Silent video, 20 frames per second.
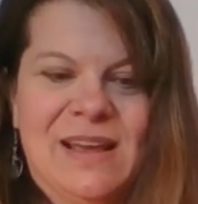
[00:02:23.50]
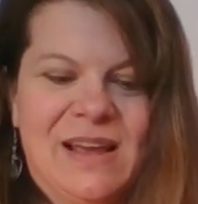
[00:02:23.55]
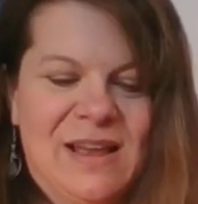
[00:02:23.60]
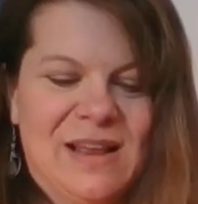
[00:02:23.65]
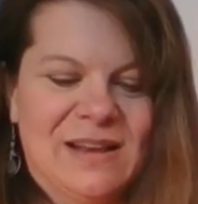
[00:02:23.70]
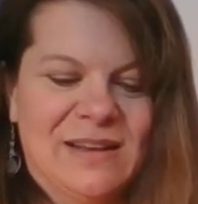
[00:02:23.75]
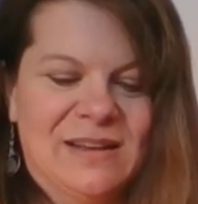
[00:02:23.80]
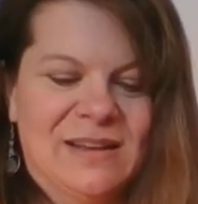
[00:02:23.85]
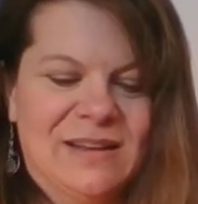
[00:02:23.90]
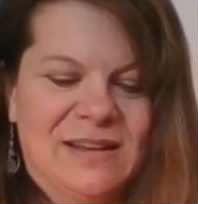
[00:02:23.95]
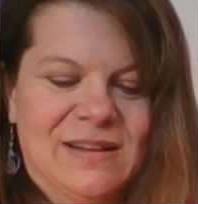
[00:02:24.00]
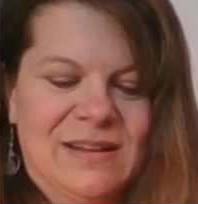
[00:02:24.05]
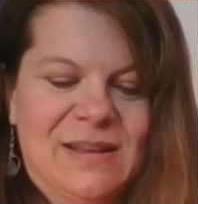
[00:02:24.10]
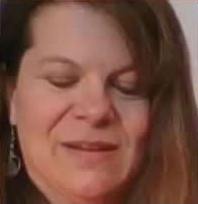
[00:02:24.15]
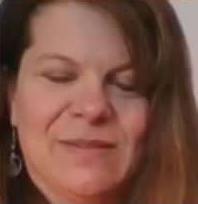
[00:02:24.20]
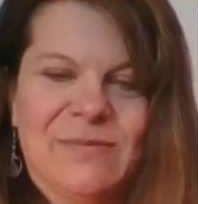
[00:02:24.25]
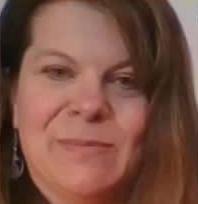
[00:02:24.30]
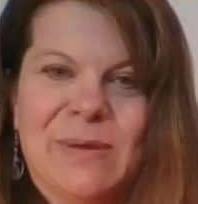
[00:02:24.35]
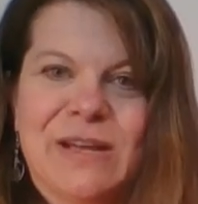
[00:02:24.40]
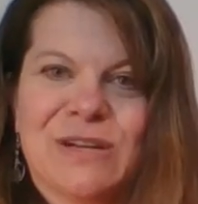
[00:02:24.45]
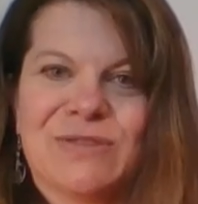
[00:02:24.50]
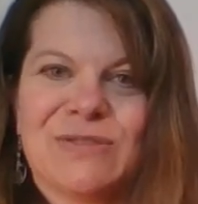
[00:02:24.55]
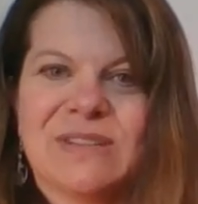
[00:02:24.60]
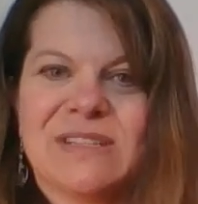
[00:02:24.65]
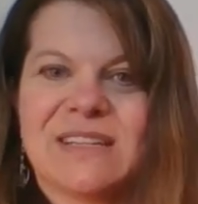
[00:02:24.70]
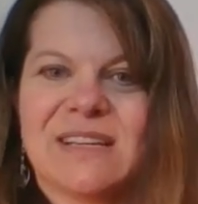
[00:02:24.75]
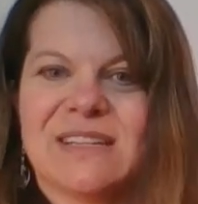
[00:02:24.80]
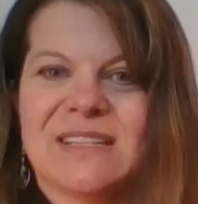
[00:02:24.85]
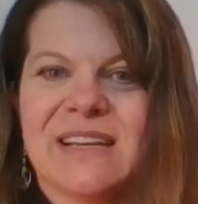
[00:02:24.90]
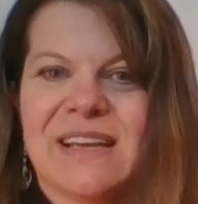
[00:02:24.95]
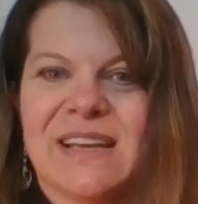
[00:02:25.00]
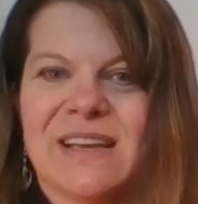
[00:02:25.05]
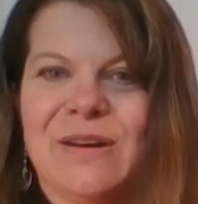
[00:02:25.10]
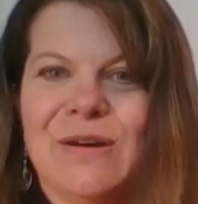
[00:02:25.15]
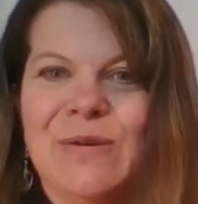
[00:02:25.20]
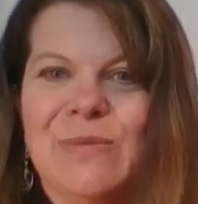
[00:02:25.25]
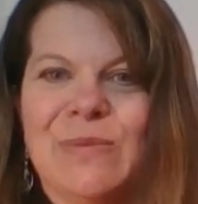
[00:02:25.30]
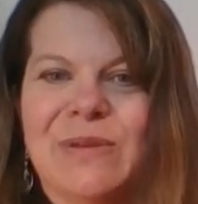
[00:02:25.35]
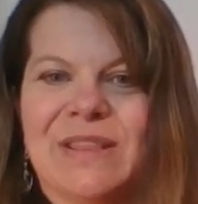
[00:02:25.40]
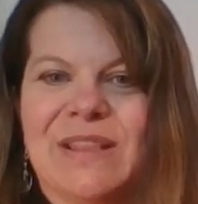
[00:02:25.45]
and patrons can take it
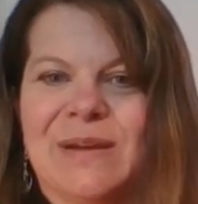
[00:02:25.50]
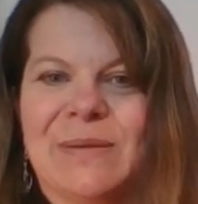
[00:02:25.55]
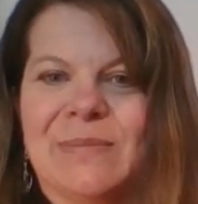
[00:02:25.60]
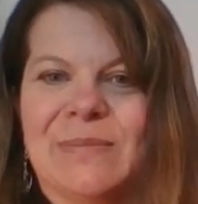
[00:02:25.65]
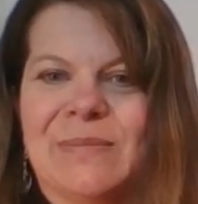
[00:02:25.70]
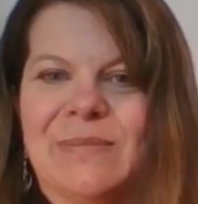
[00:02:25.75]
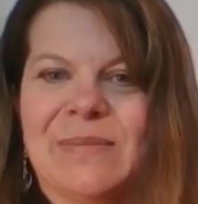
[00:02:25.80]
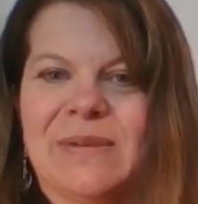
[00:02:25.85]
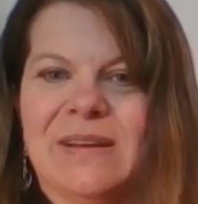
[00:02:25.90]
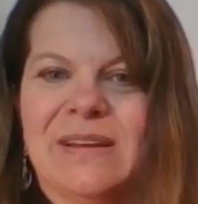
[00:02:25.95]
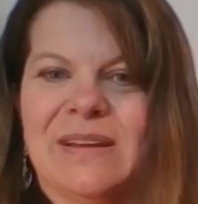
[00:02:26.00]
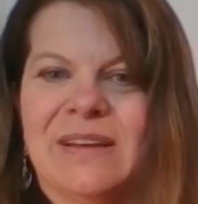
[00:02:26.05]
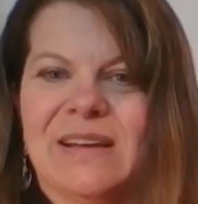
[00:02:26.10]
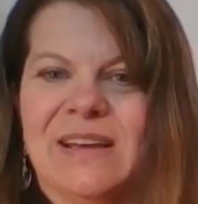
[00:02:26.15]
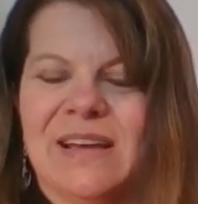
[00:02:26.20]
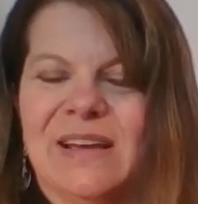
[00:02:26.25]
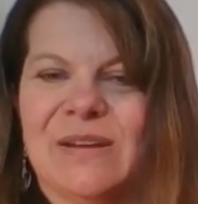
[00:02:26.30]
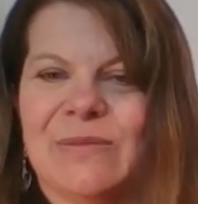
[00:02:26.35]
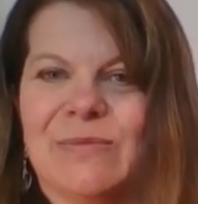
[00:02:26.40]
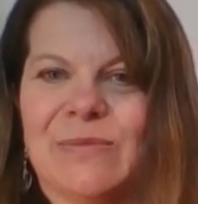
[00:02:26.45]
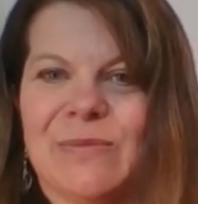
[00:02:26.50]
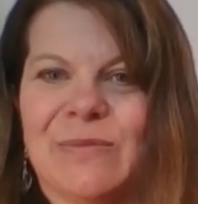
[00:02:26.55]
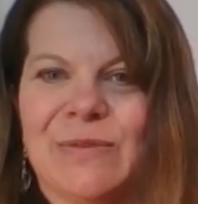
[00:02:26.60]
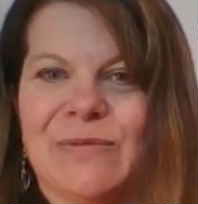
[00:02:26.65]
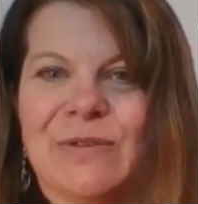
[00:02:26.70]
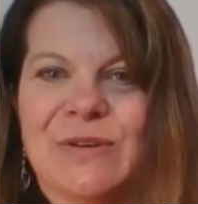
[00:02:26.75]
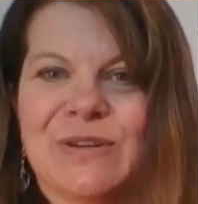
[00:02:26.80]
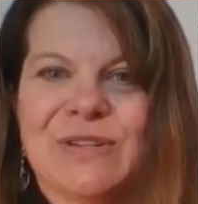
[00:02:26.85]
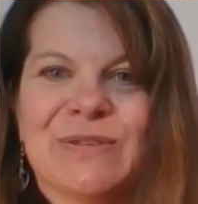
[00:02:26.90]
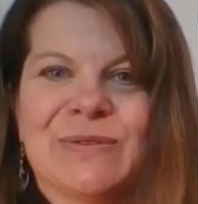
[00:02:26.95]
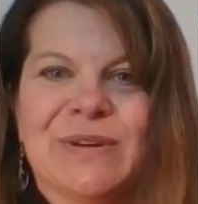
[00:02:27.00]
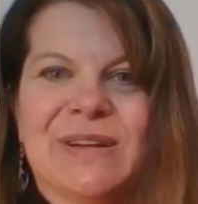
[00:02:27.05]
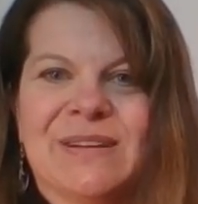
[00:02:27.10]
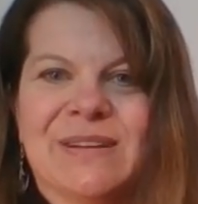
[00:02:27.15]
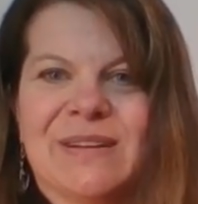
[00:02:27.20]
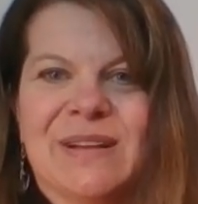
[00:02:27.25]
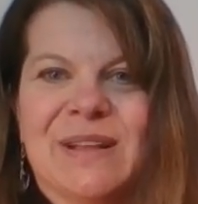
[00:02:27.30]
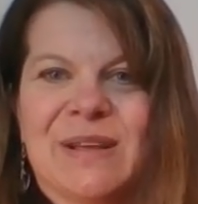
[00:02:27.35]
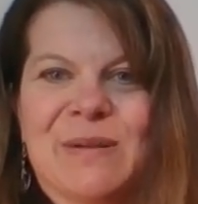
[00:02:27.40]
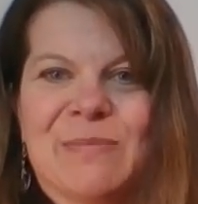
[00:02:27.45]
home with them and refer to it
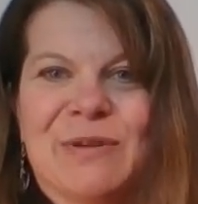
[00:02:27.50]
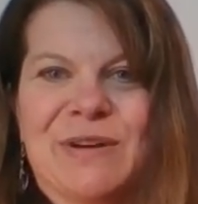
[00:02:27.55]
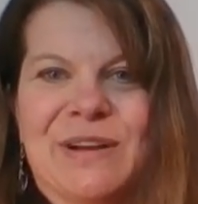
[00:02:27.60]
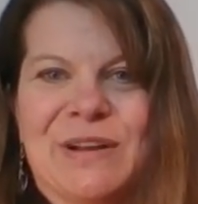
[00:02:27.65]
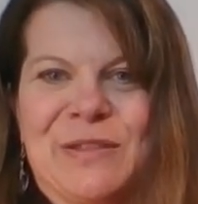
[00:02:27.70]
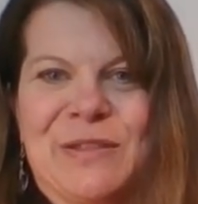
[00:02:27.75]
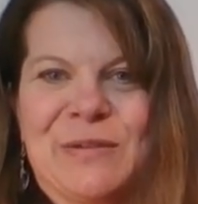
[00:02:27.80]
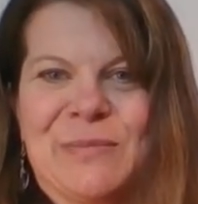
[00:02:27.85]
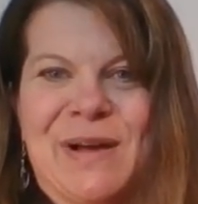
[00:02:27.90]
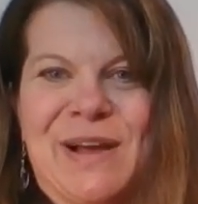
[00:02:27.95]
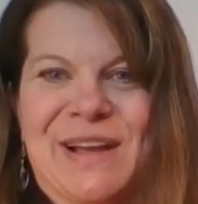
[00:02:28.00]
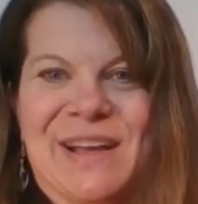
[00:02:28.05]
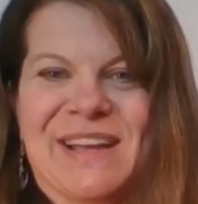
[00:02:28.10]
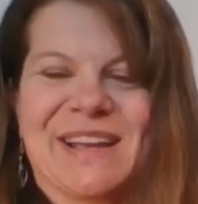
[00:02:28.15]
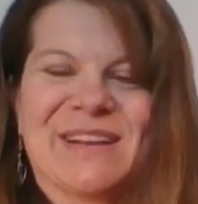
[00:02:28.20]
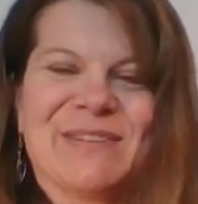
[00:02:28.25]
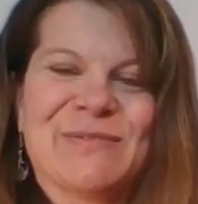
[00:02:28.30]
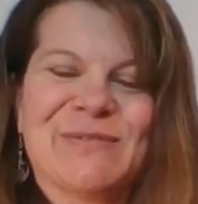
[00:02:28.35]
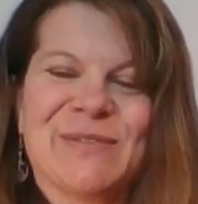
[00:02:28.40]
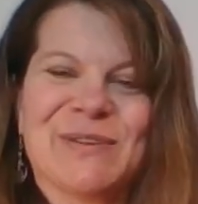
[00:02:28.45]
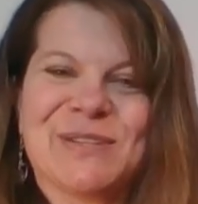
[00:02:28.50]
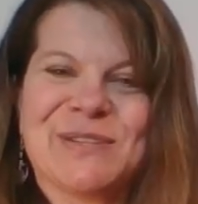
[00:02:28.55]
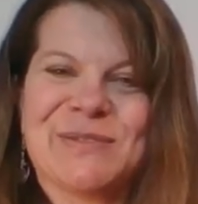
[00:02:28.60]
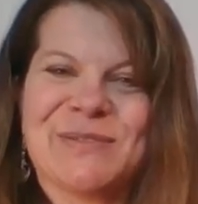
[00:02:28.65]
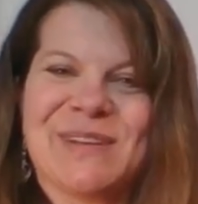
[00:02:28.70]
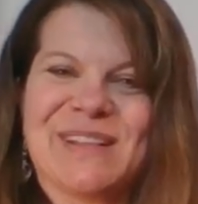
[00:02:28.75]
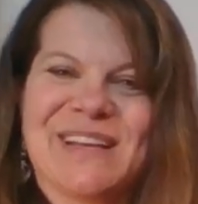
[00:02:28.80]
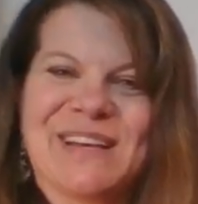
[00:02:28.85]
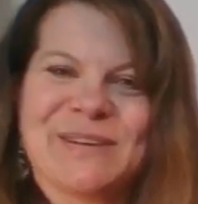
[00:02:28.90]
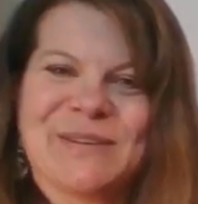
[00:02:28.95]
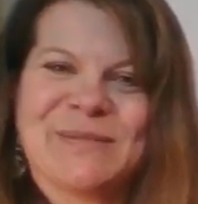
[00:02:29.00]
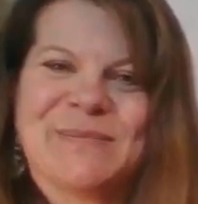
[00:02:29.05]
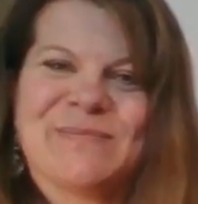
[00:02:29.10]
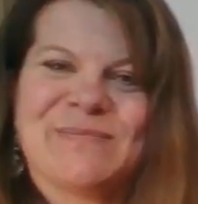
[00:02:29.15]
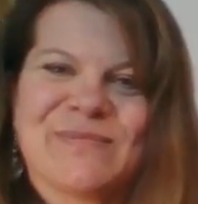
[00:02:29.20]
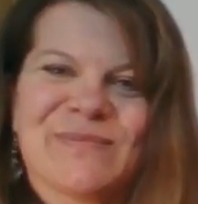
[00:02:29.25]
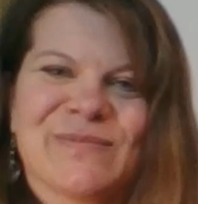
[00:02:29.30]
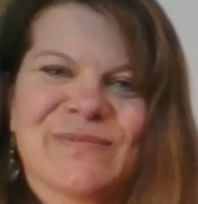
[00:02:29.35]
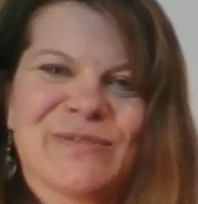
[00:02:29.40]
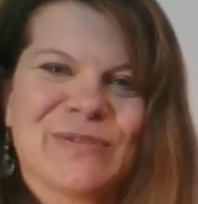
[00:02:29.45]
and put it in their pocket, refer to it later.
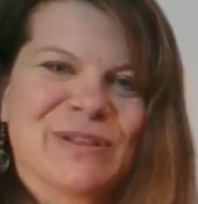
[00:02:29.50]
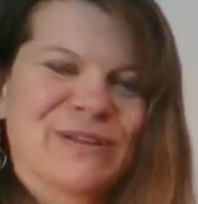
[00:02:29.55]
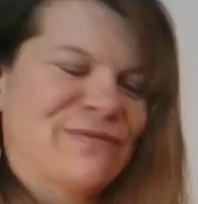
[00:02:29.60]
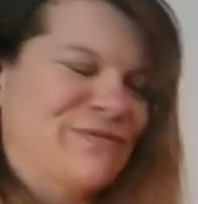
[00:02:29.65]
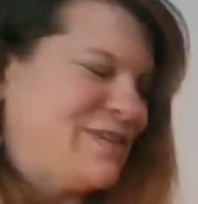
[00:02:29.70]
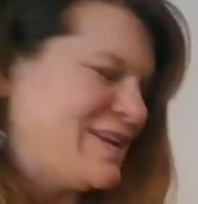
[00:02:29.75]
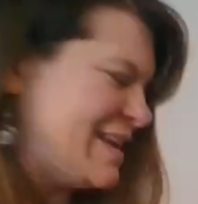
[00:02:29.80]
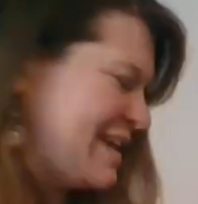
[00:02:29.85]
Really fun